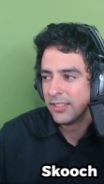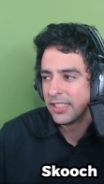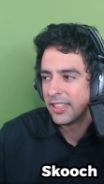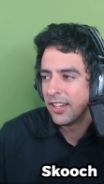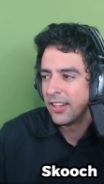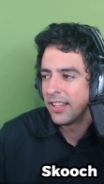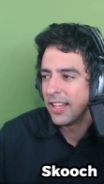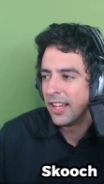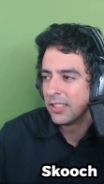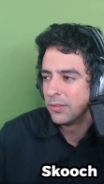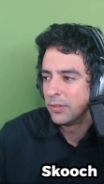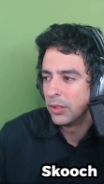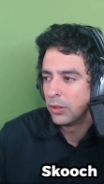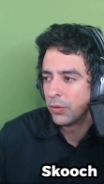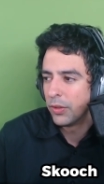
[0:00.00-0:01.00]
I was mm-hmm. like, thirty
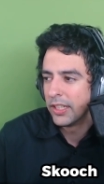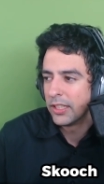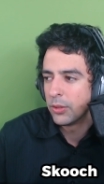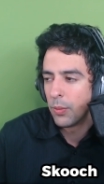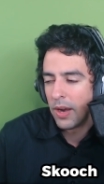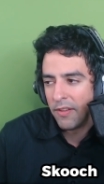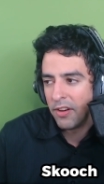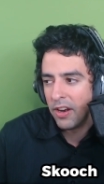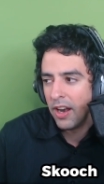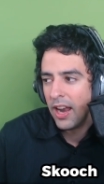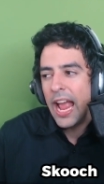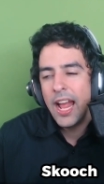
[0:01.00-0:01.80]
thousand views for this, whatever.